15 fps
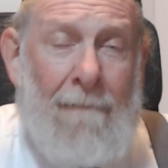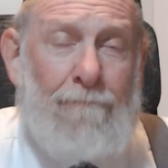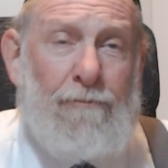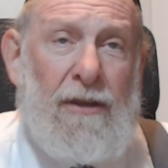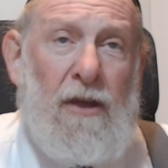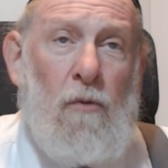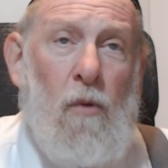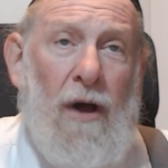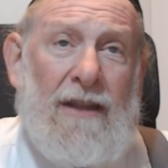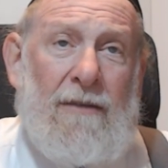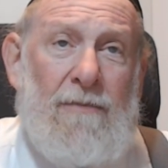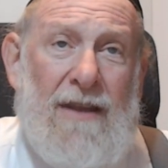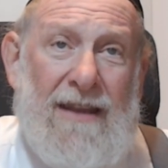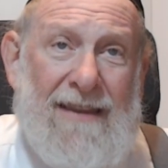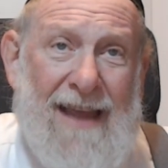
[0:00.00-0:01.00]
but they wanted
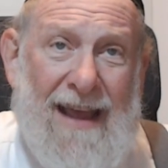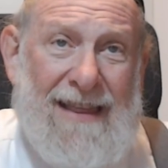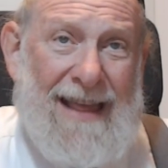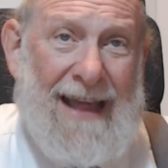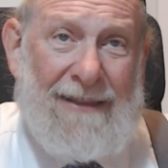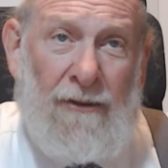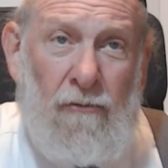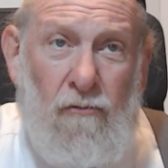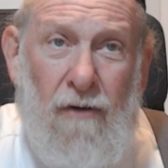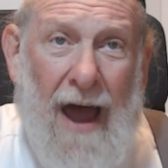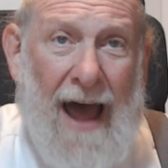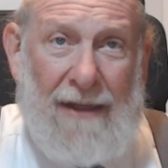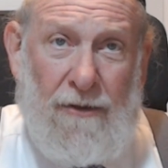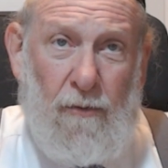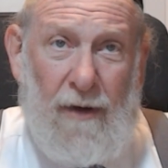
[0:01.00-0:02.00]
me to take that
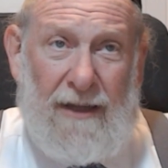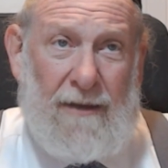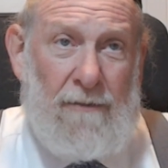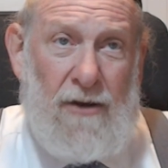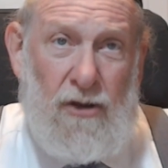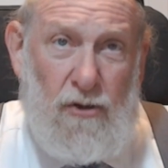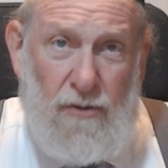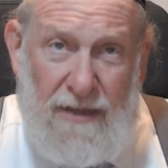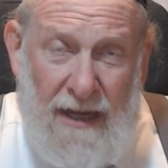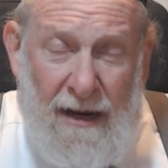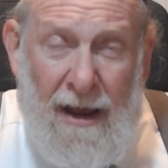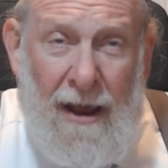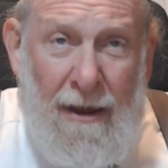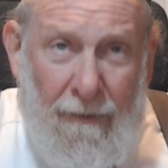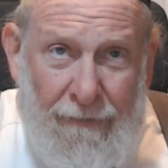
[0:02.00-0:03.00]
l'ra, and they wanted me to use it
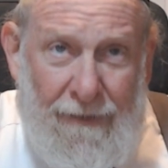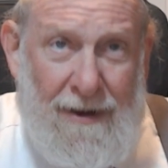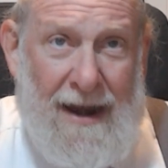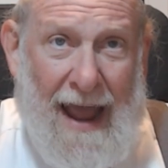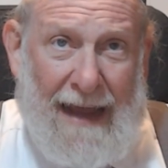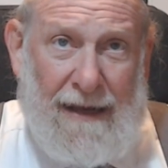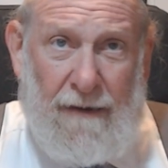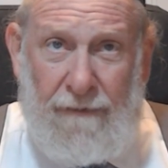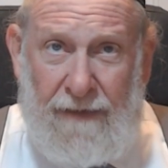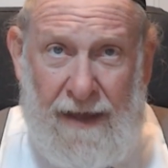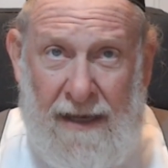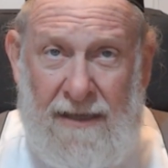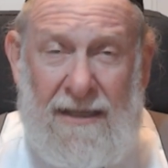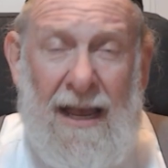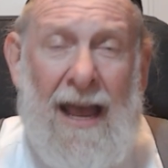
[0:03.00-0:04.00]
for negative
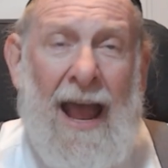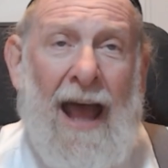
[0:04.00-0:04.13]
things,